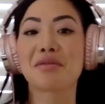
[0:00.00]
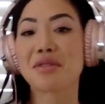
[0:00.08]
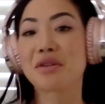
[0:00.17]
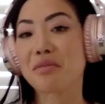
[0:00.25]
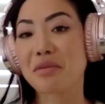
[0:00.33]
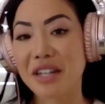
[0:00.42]
It was
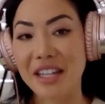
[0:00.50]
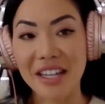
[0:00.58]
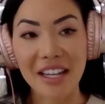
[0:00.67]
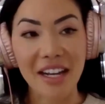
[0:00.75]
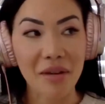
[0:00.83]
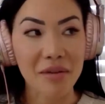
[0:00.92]
so
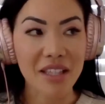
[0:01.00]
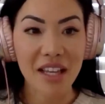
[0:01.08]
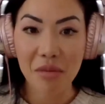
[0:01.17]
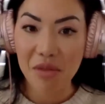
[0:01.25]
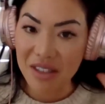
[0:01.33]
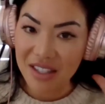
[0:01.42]
pretty. And I was
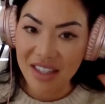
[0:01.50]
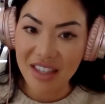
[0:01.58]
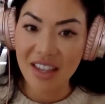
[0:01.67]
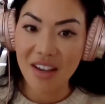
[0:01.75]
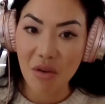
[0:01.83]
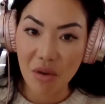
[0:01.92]
like with this
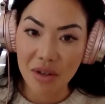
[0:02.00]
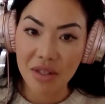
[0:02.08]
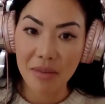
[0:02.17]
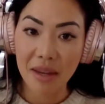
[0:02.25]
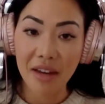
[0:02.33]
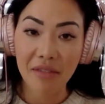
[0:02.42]
thick
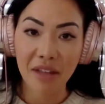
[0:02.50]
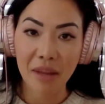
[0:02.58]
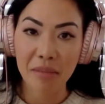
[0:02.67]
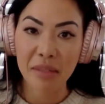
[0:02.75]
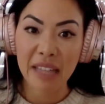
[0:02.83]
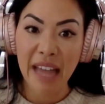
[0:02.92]
horse mane of
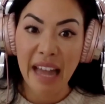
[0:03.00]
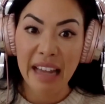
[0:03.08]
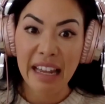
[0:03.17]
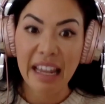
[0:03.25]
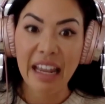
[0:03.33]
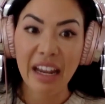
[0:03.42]
like
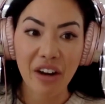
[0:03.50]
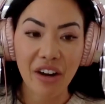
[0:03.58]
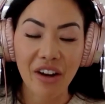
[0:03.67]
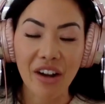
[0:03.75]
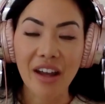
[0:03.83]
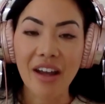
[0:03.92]
black
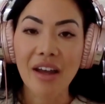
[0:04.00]
hair.